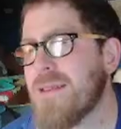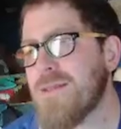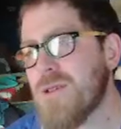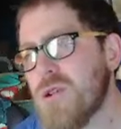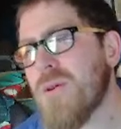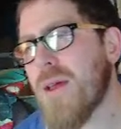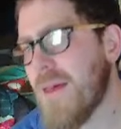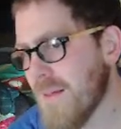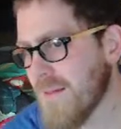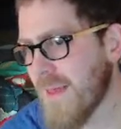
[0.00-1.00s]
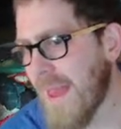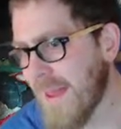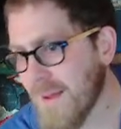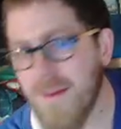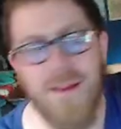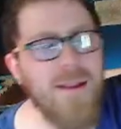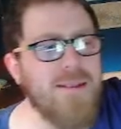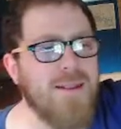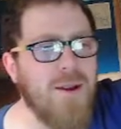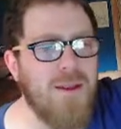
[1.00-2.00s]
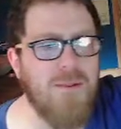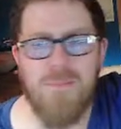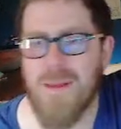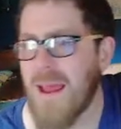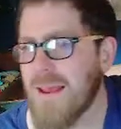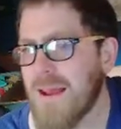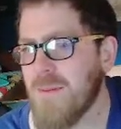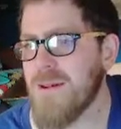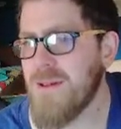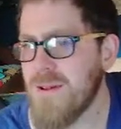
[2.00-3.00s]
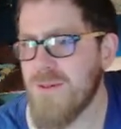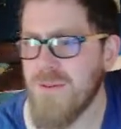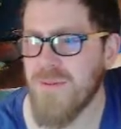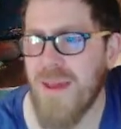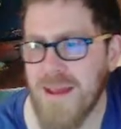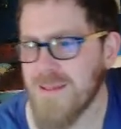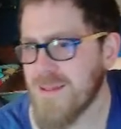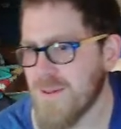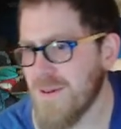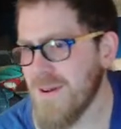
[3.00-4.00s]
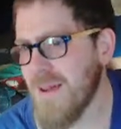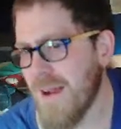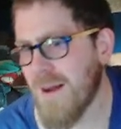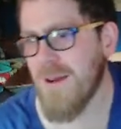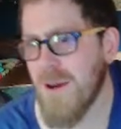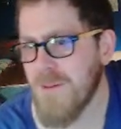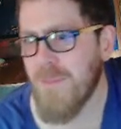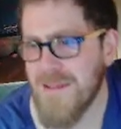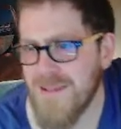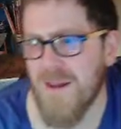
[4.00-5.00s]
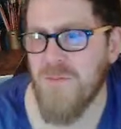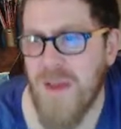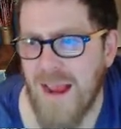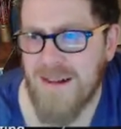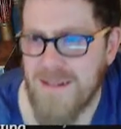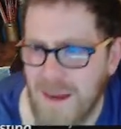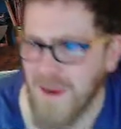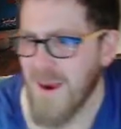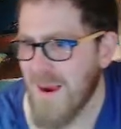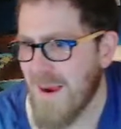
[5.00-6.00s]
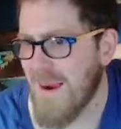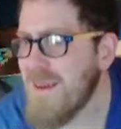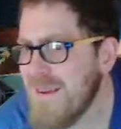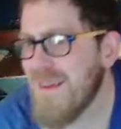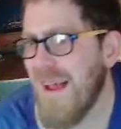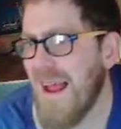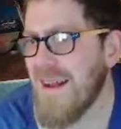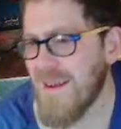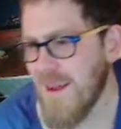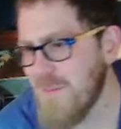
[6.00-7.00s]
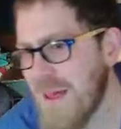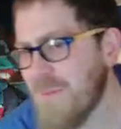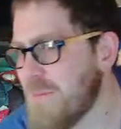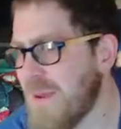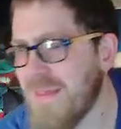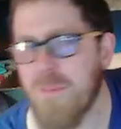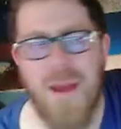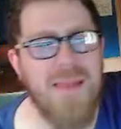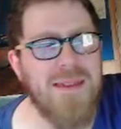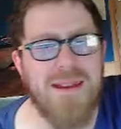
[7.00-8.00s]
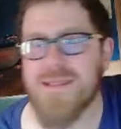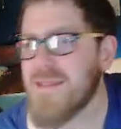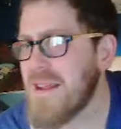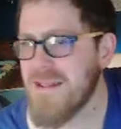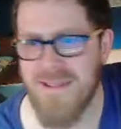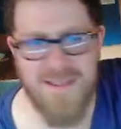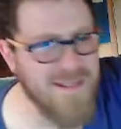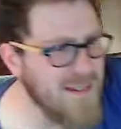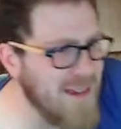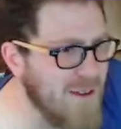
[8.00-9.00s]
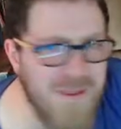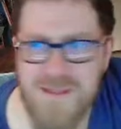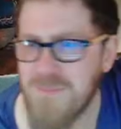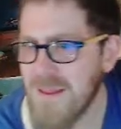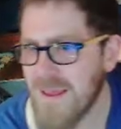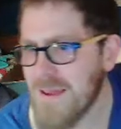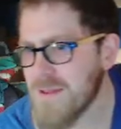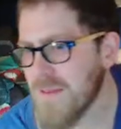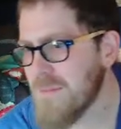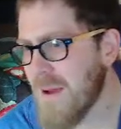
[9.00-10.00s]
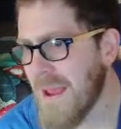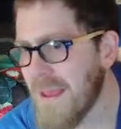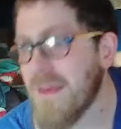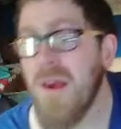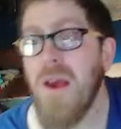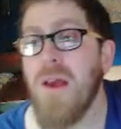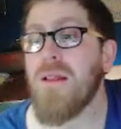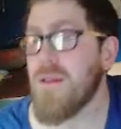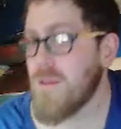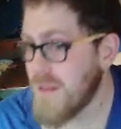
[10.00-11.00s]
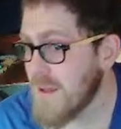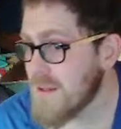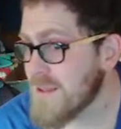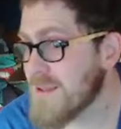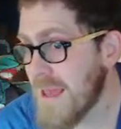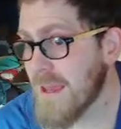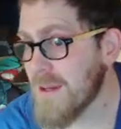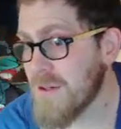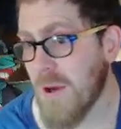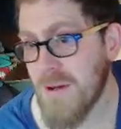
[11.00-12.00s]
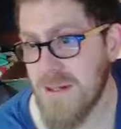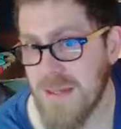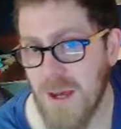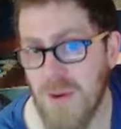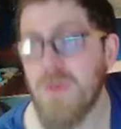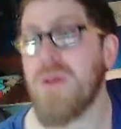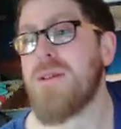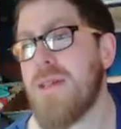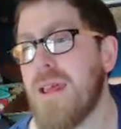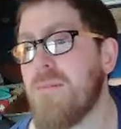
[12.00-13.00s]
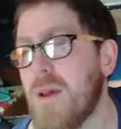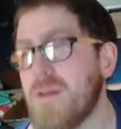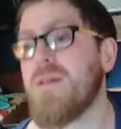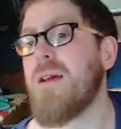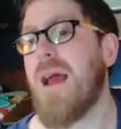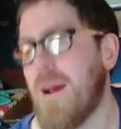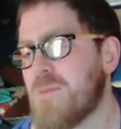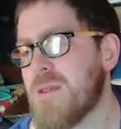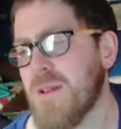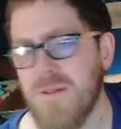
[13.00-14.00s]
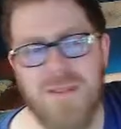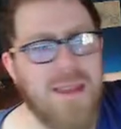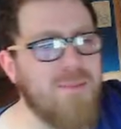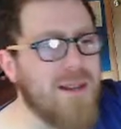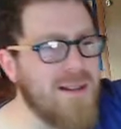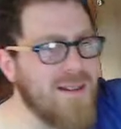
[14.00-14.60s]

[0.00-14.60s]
Sugar Hill Gang. So he would be like, I went to that store and I got myself a hat. And that would be about the extent of his abilities on the mic. The second Doctor though, demon, absolute demon.